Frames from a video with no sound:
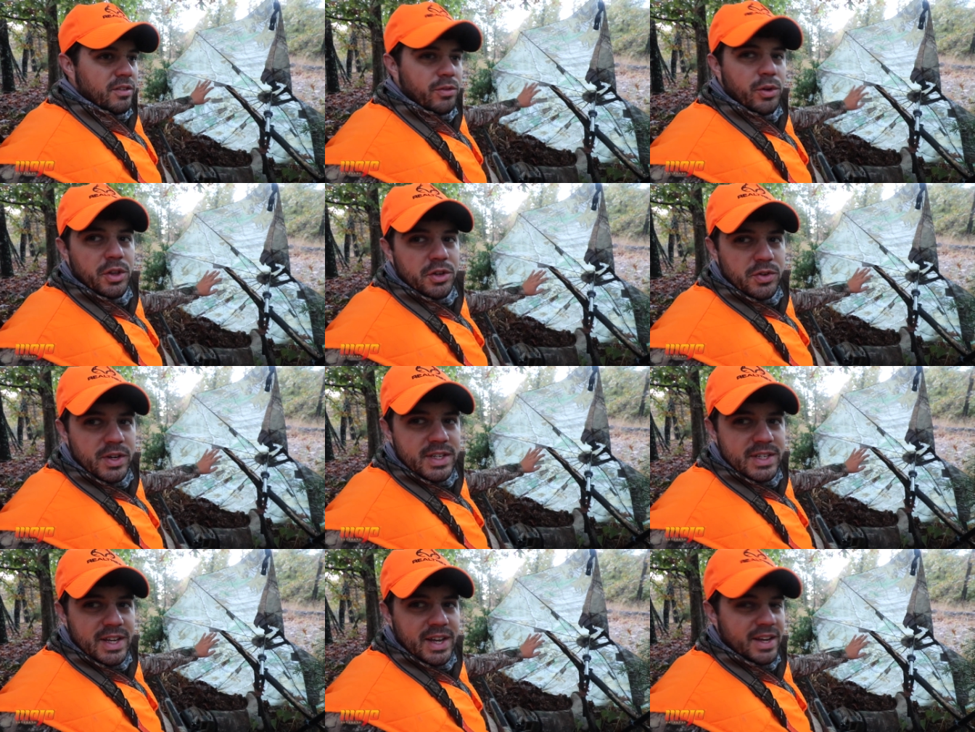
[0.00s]
for the tree
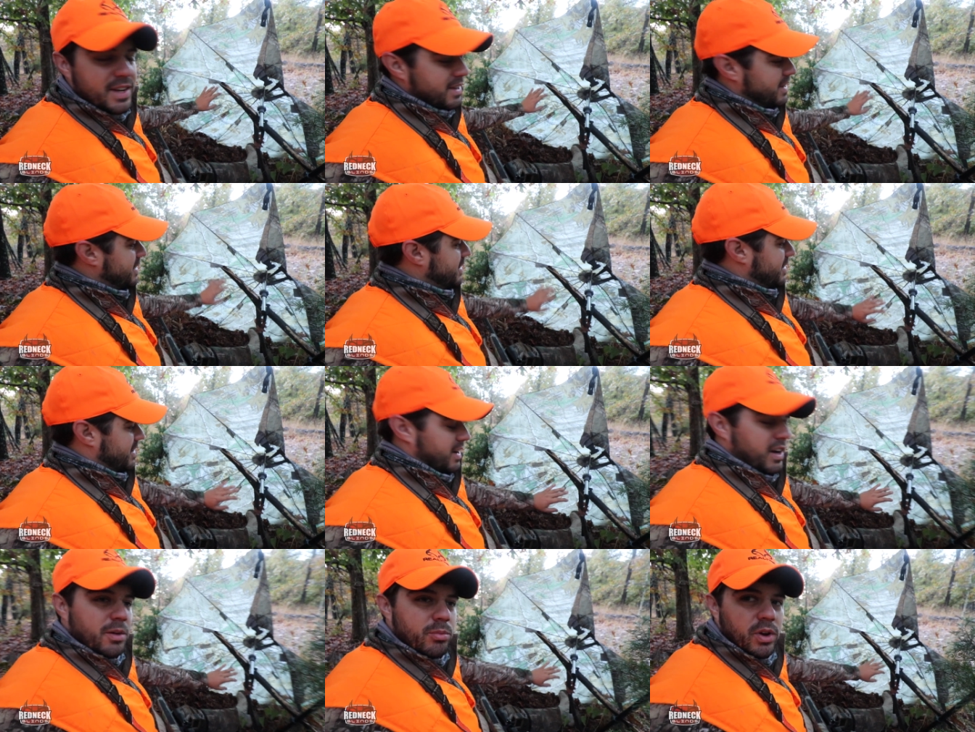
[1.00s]
stand.
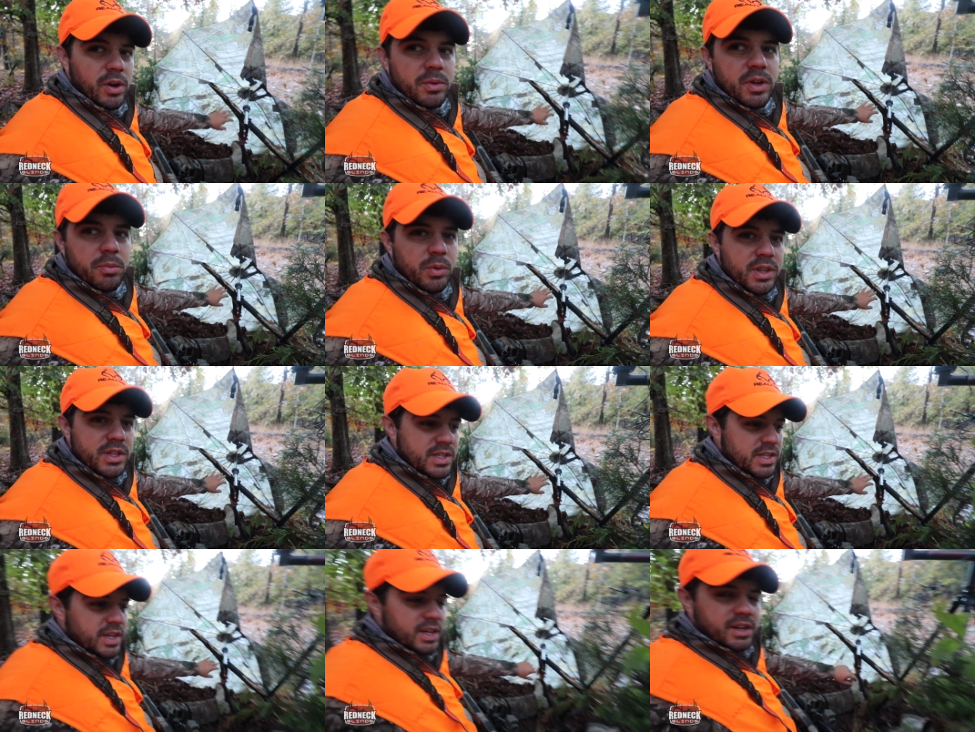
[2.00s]
Kind of propped up with a
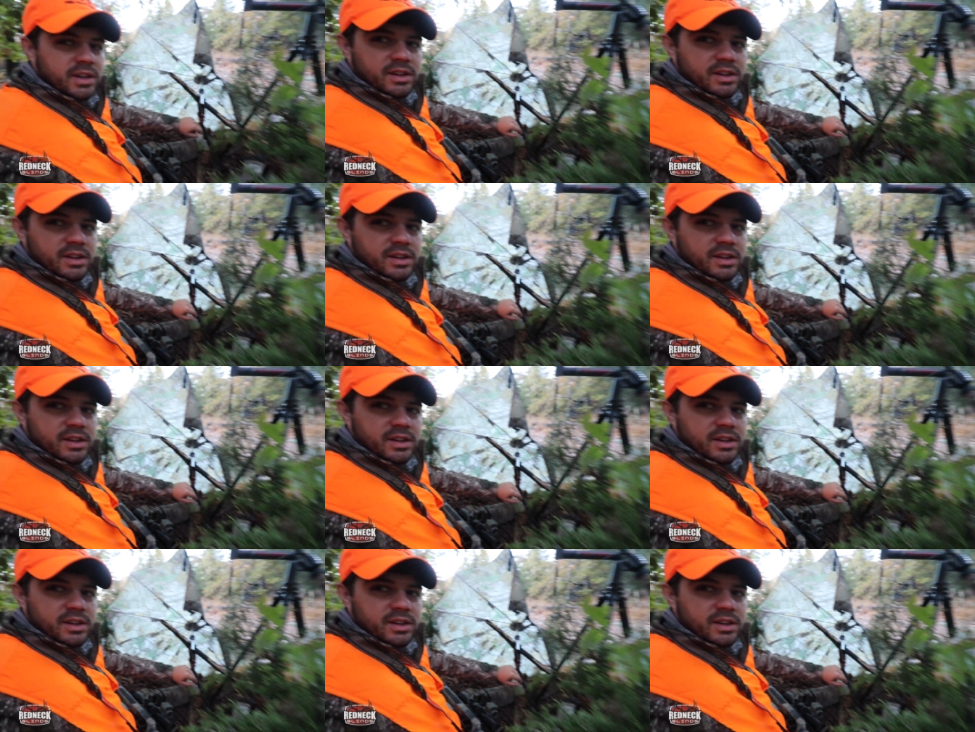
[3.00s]
stick.